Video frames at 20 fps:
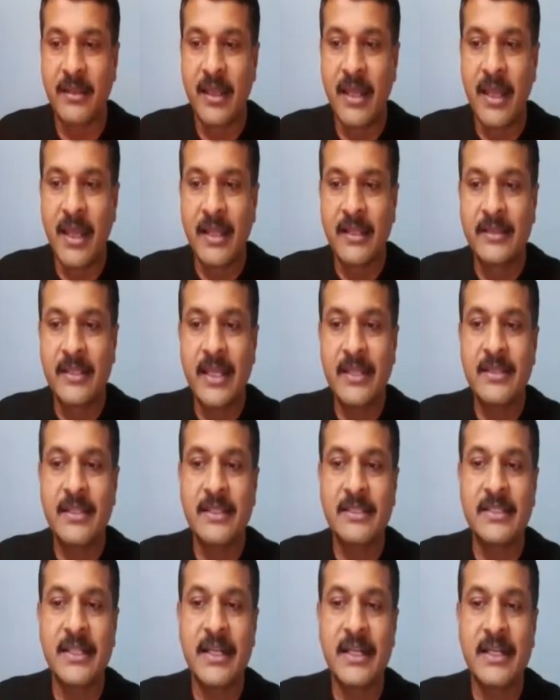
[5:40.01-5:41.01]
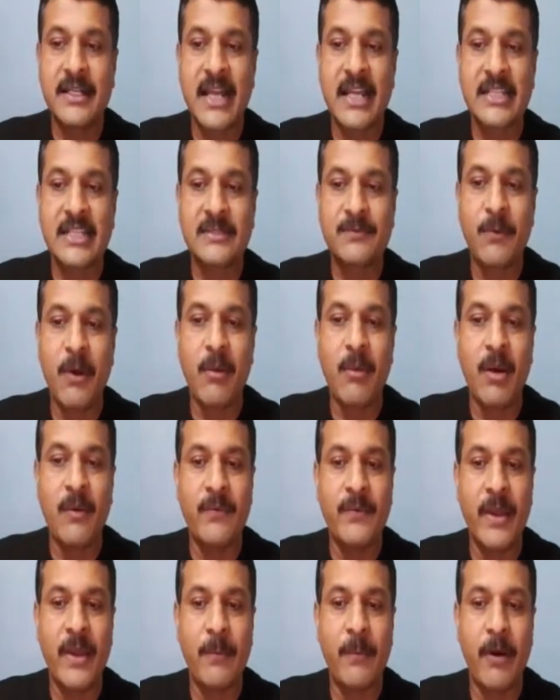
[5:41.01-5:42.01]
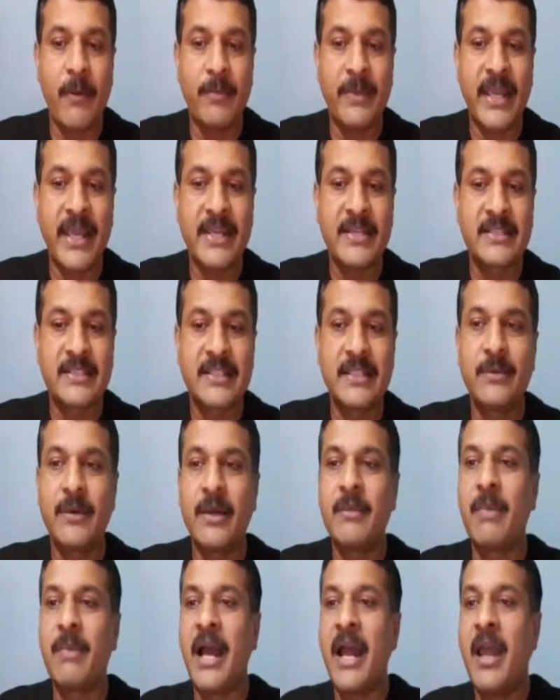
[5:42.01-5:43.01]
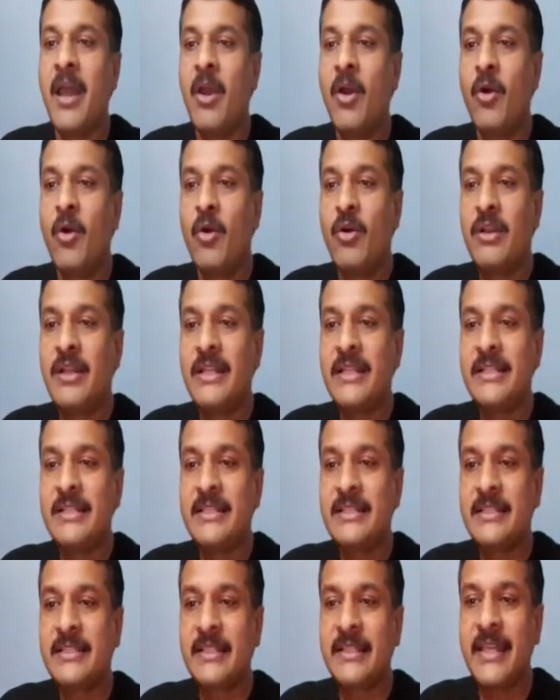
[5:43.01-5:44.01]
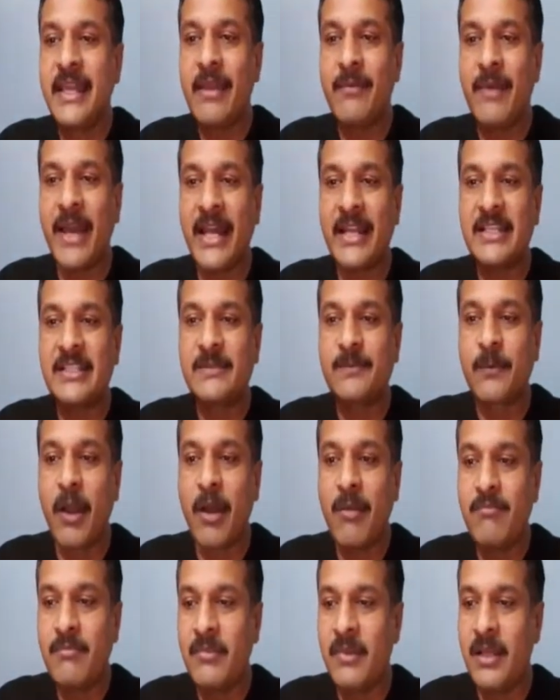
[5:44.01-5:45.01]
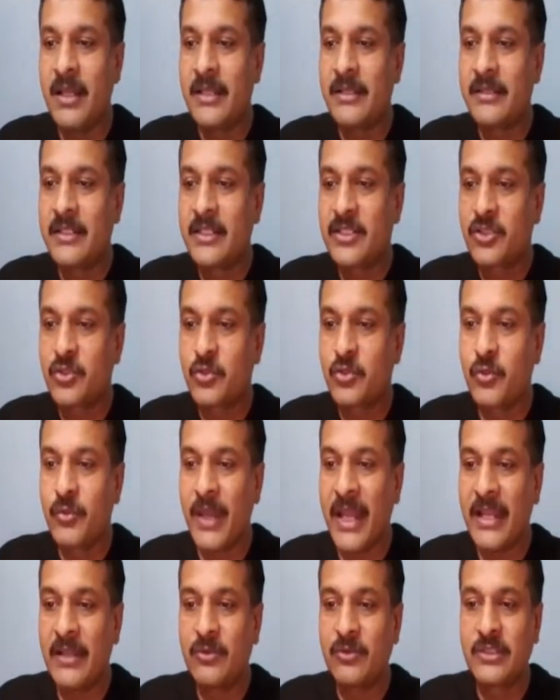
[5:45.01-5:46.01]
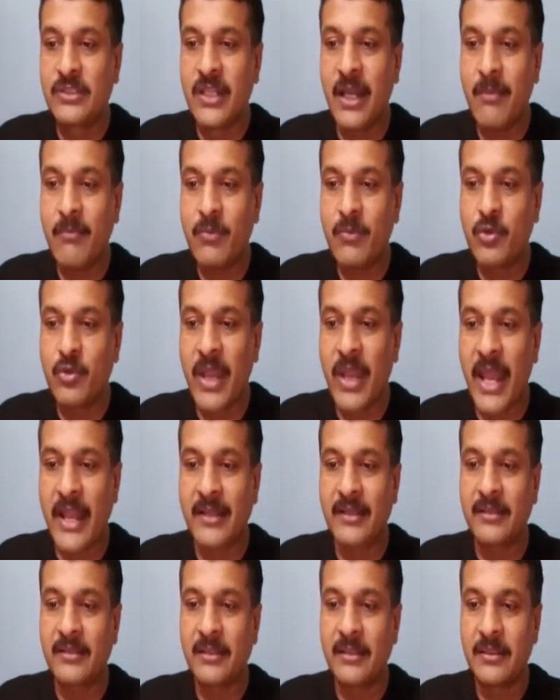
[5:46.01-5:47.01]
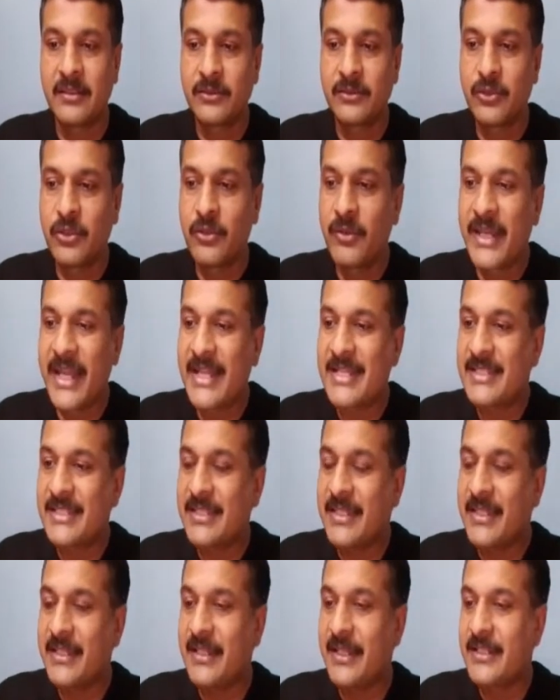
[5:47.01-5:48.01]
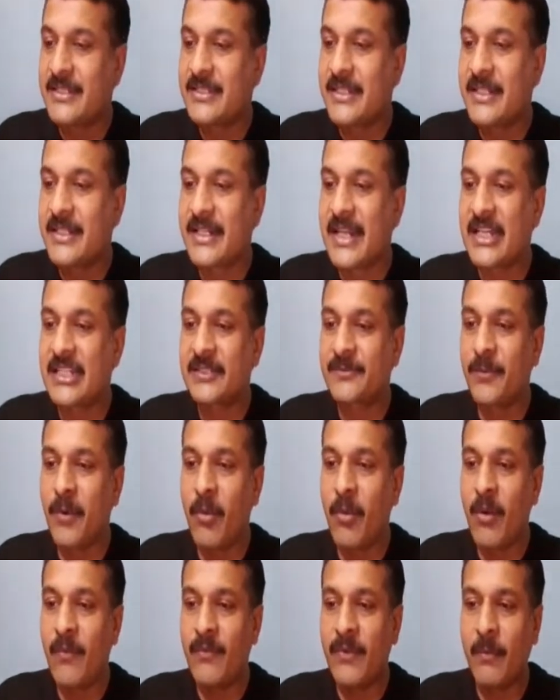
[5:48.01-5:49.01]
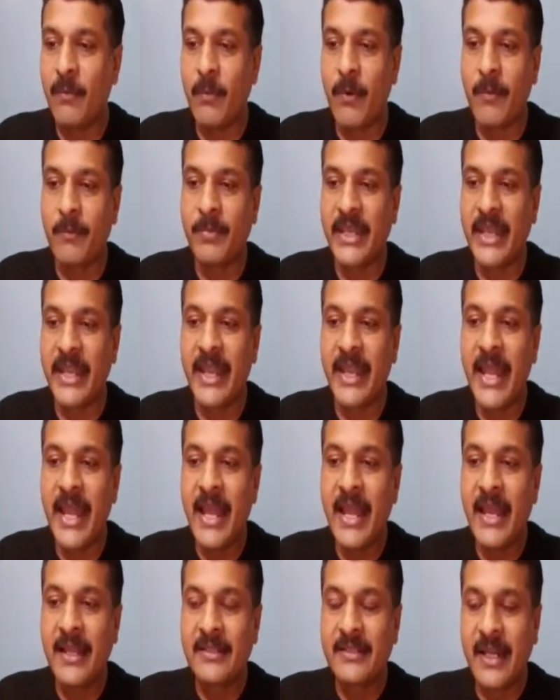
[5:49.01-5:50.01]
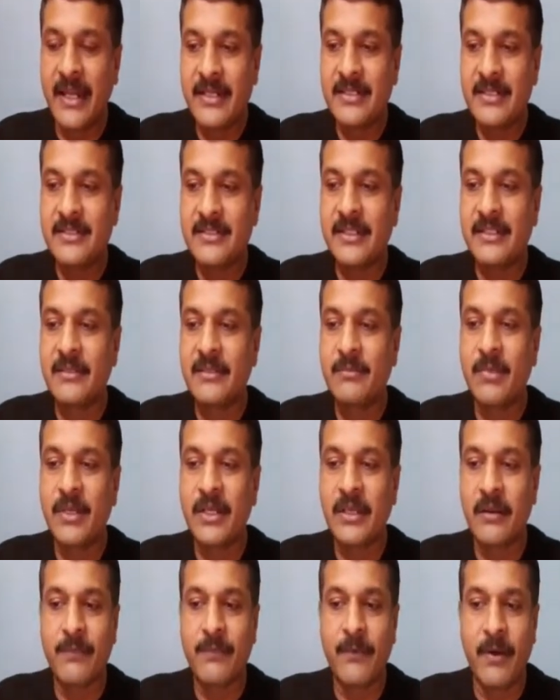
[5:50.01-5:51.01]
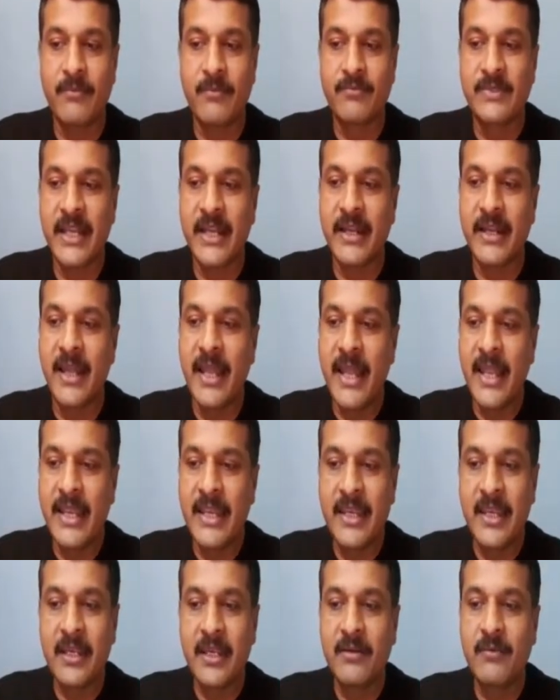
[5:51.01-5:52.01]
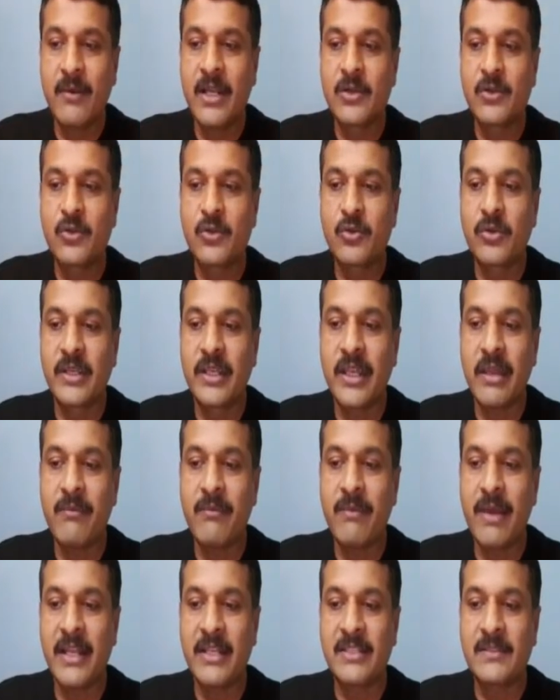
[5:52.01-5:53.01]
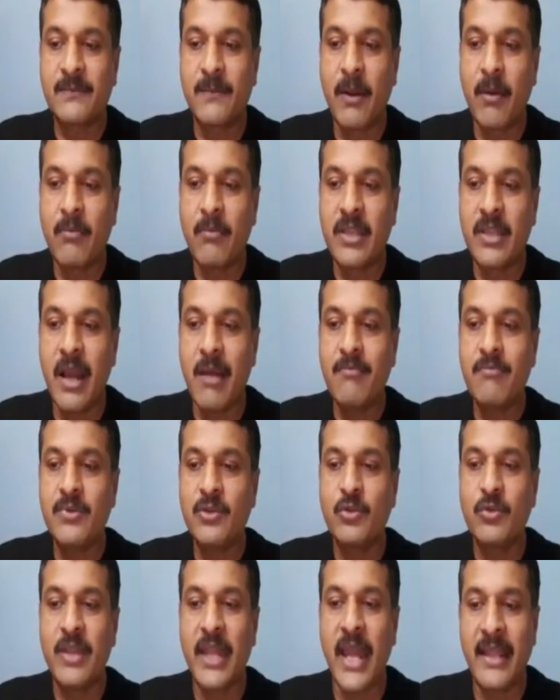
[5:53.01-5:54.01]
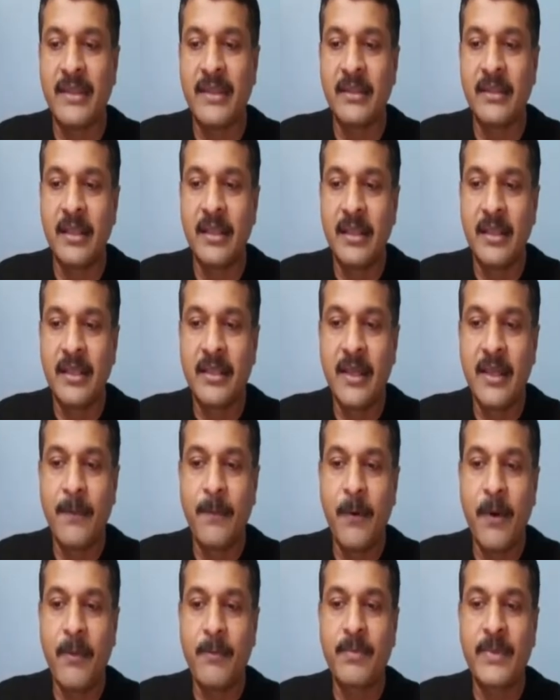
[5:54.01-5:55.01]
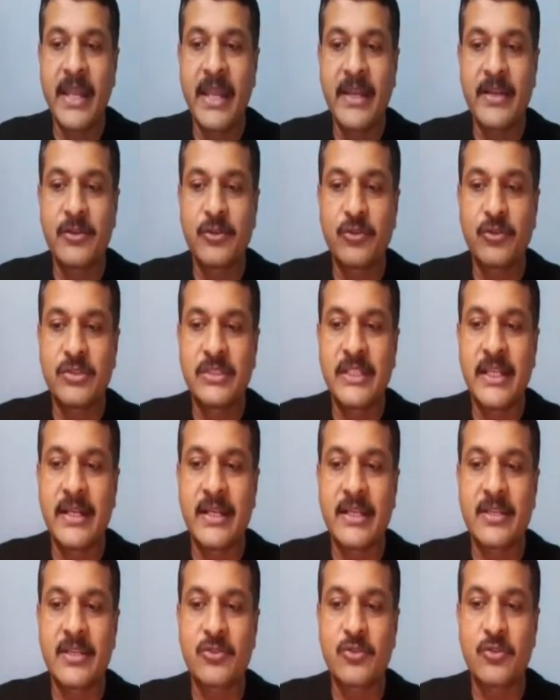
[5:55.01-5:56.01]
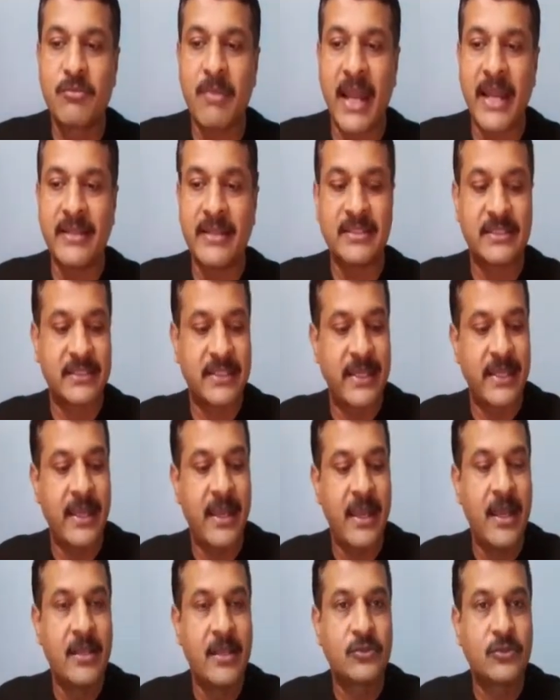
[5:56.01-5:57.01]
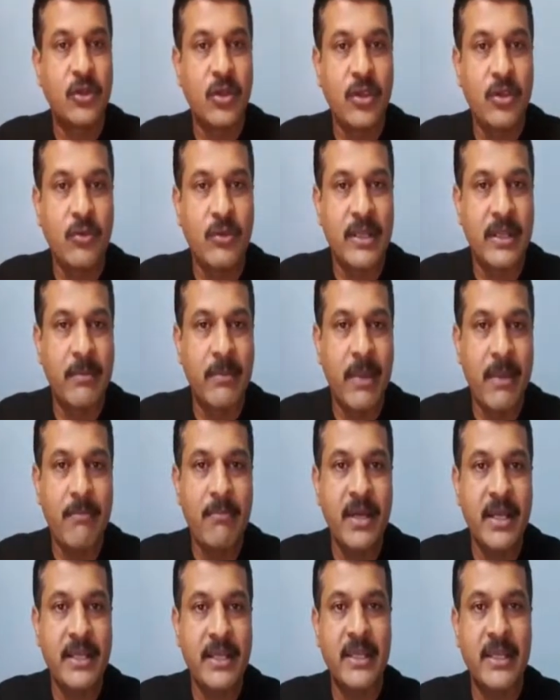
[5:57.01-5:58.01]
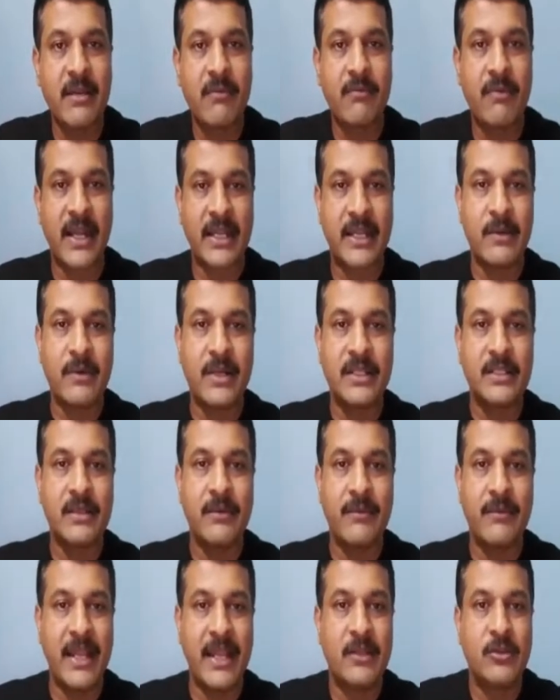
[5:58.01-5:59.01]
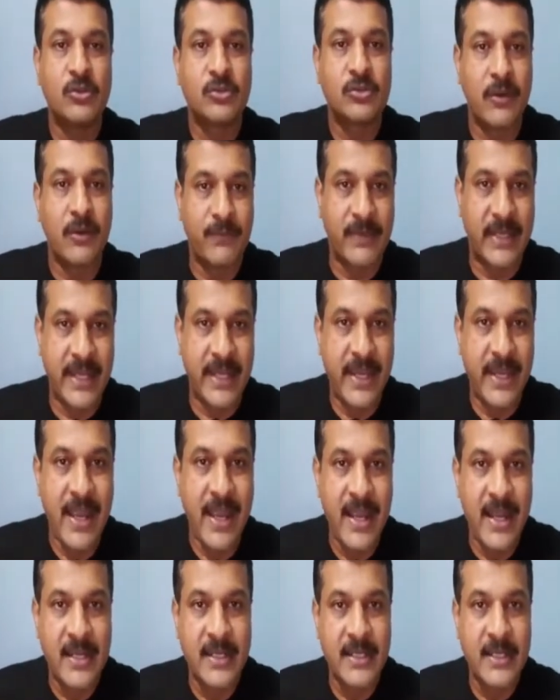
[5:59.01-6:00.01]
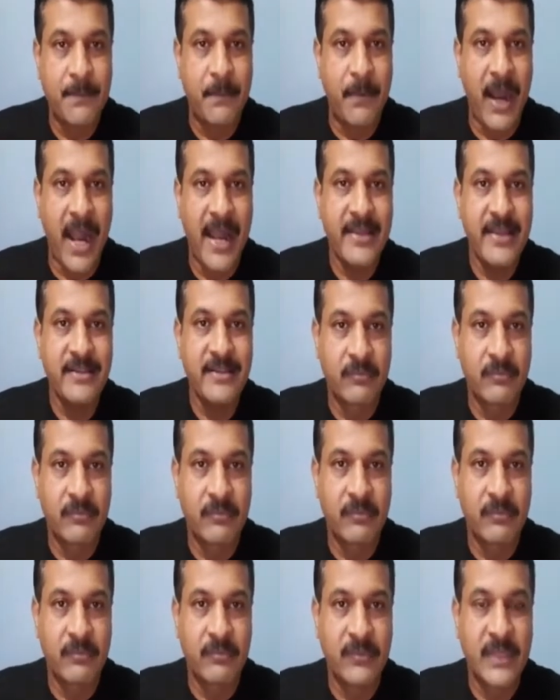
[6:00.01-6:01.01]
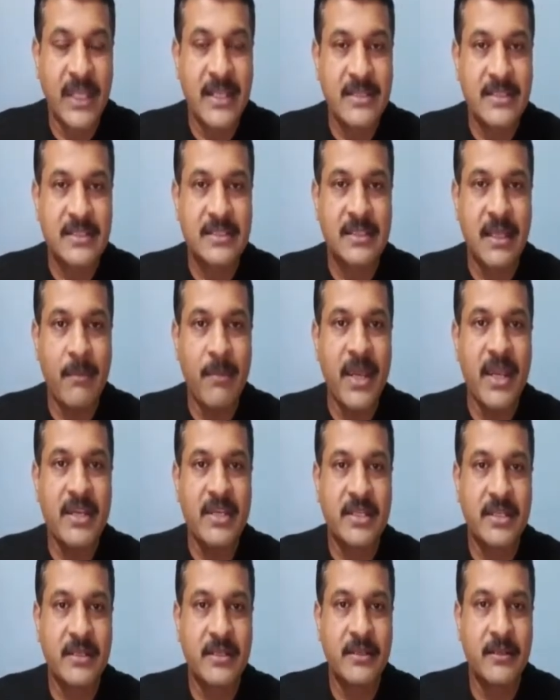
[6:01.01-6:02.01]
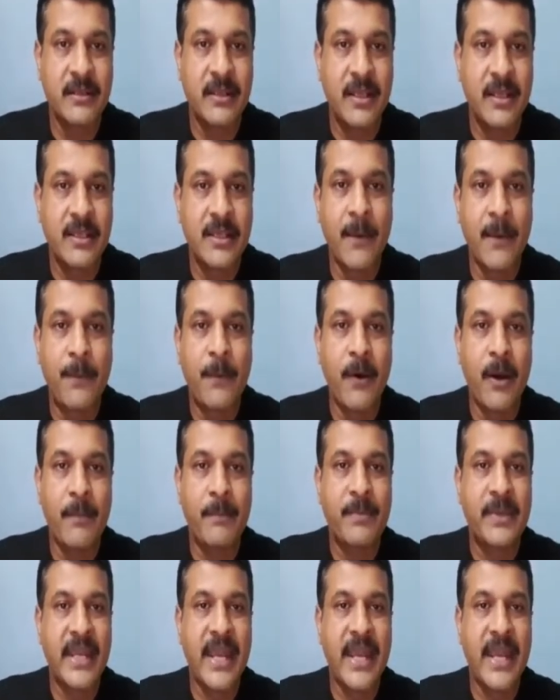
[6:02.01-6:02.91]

then the z transform of f of k is given by, only this k varies from these two values m to n. So you can see here z transform of f of k, that is nothing but f of z equal to k varies from m to n, f of k into z raised to minus k. So you remember here whatever the values of k defined, then summation f of k